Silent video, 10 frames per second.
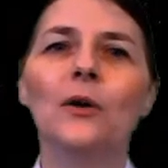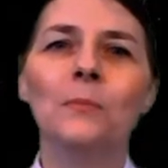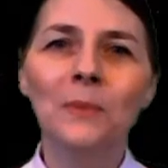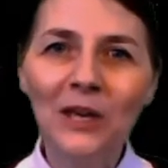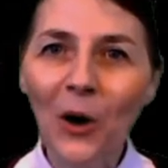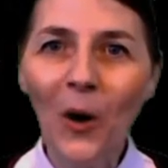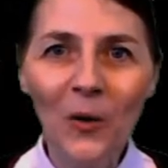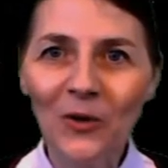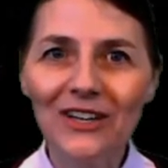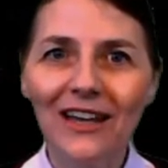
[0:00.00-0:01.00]

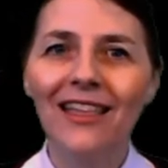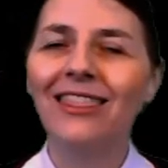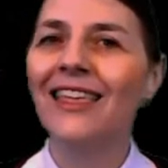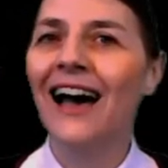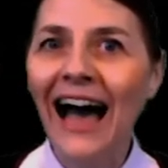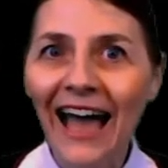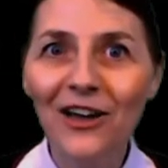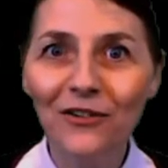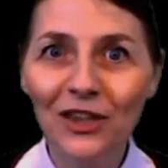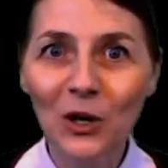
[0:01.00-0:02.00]
"Behold, the eye
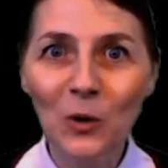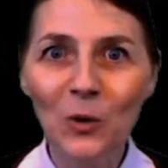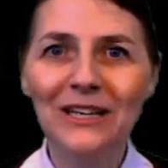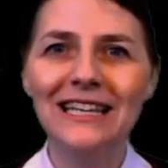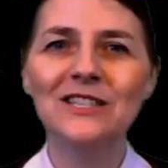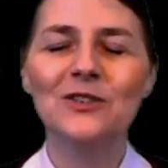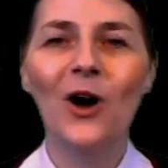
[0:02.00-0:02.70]
of the Lord is